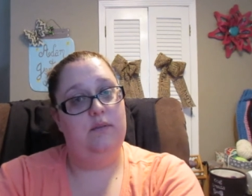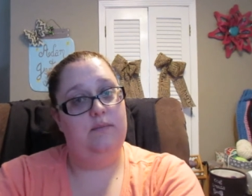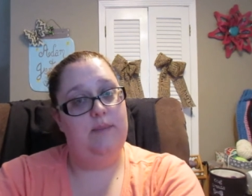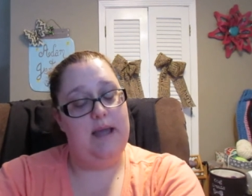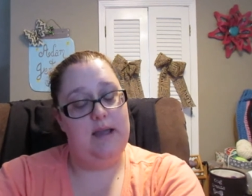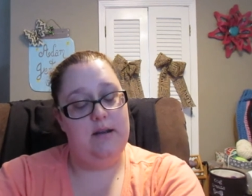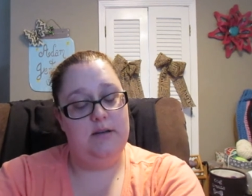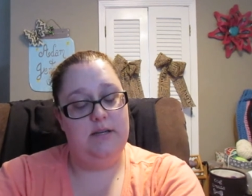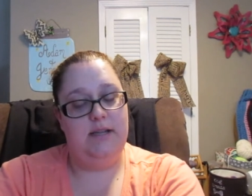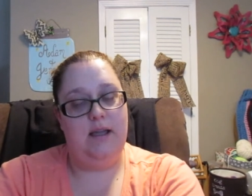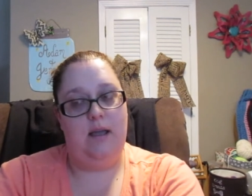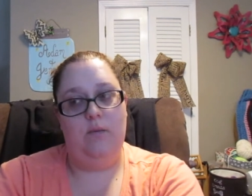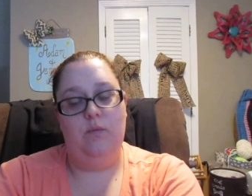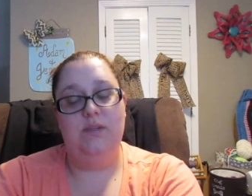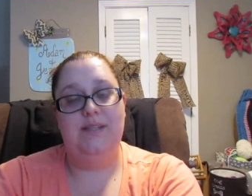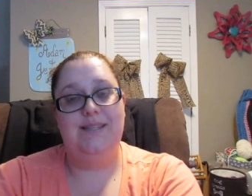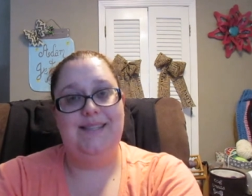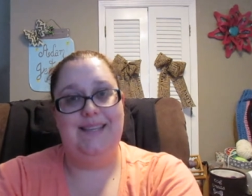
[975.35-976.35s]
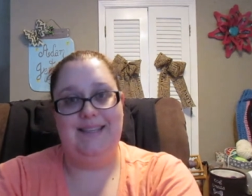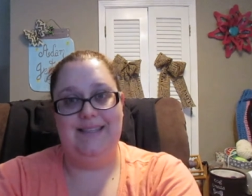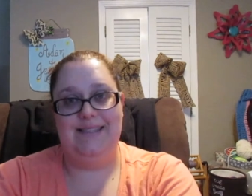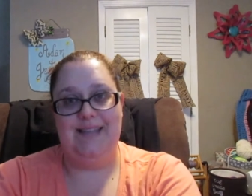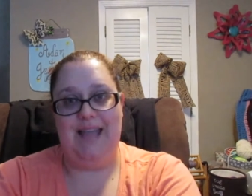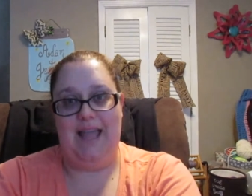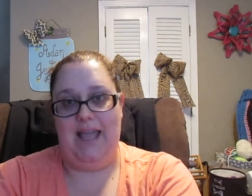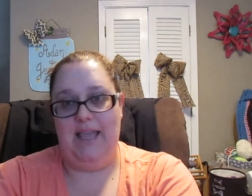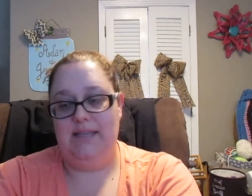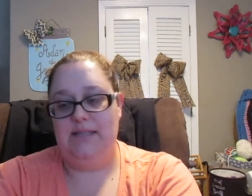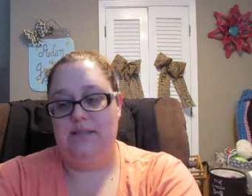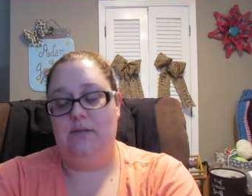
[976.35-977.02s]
the battery died, was 6 days.